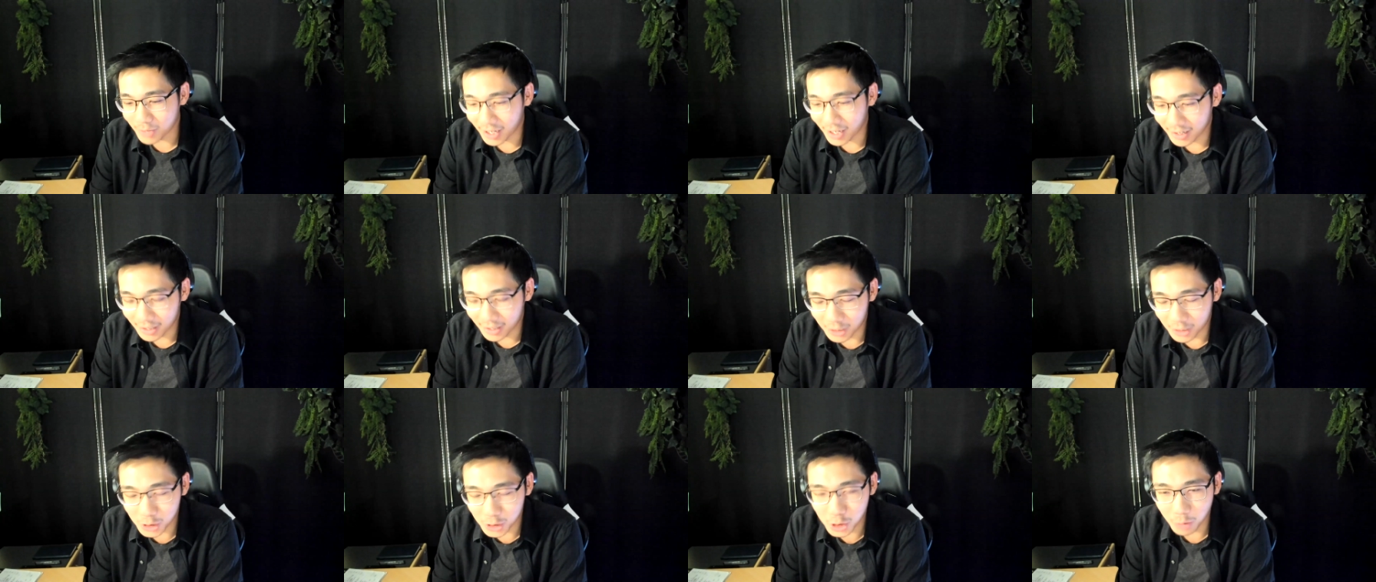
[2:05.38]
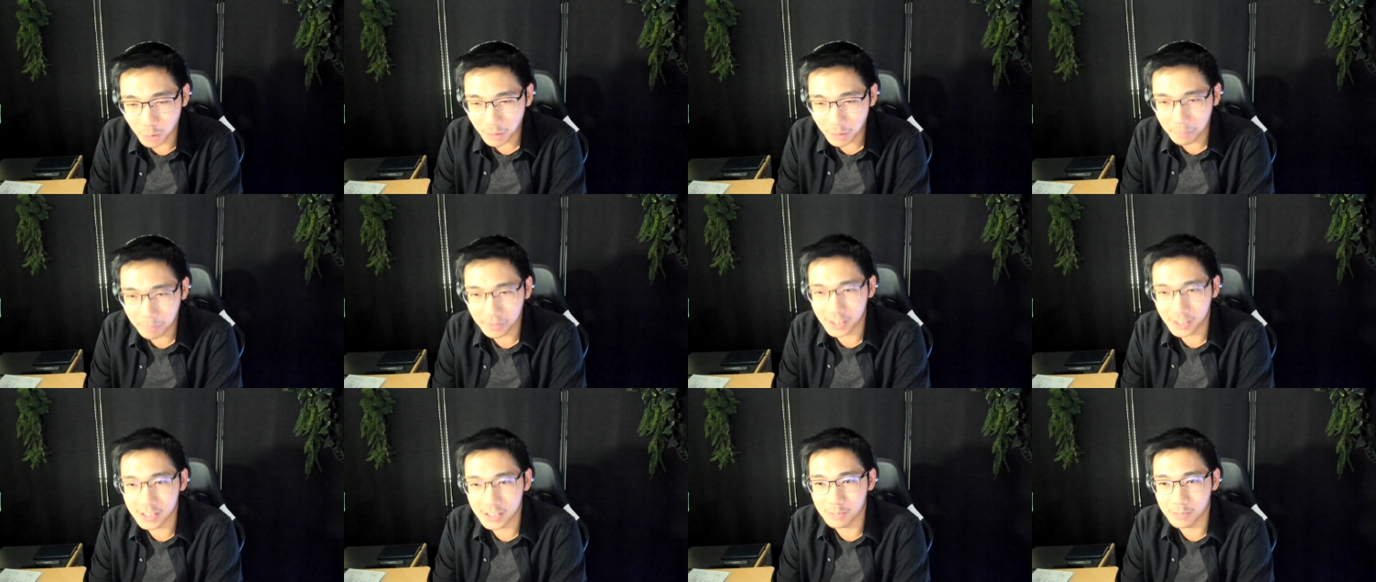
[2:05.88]
There's so many
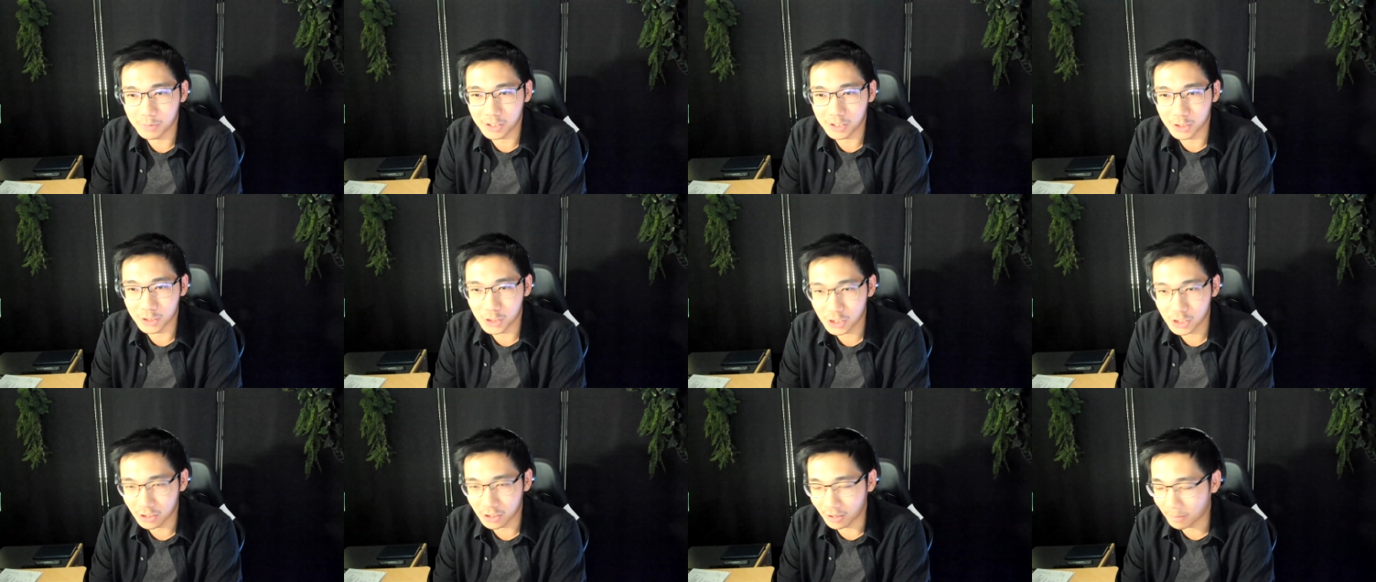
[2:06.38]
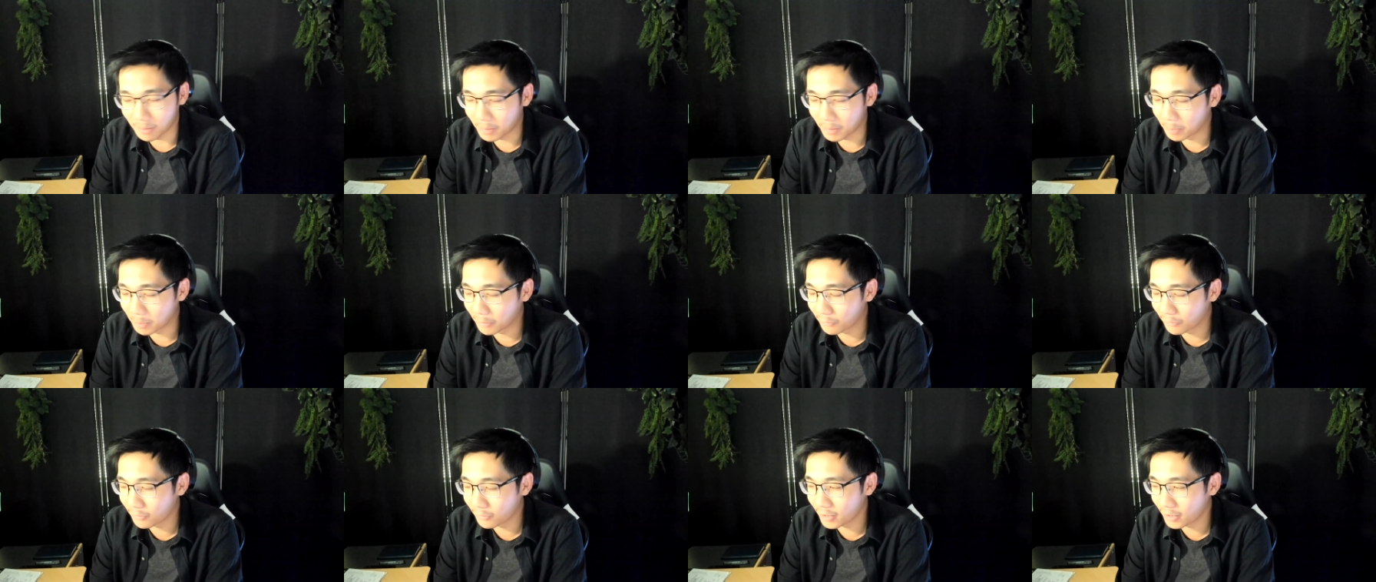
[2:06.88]
places we can start, but
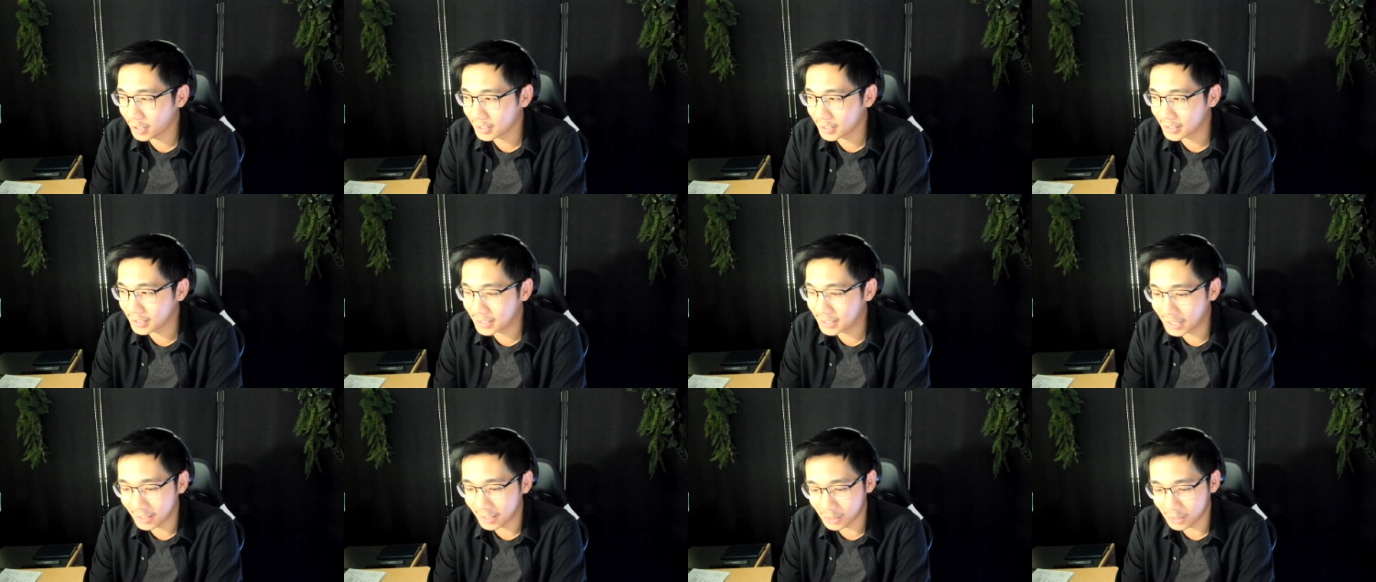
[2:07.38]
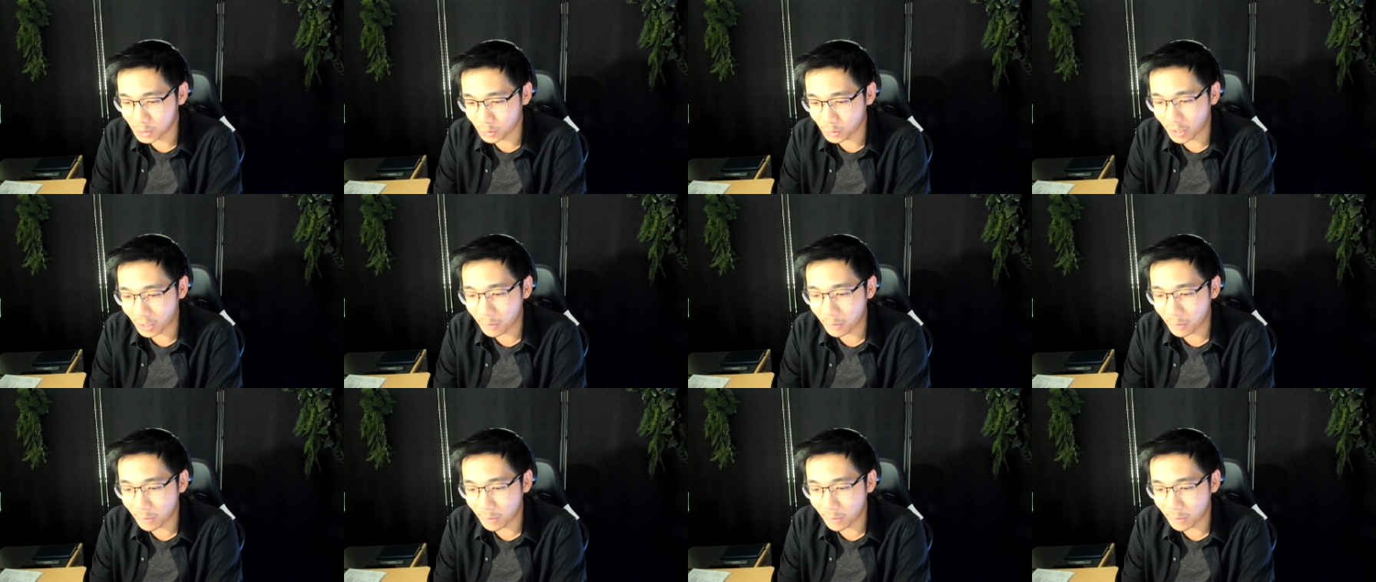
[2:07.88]
before I get into,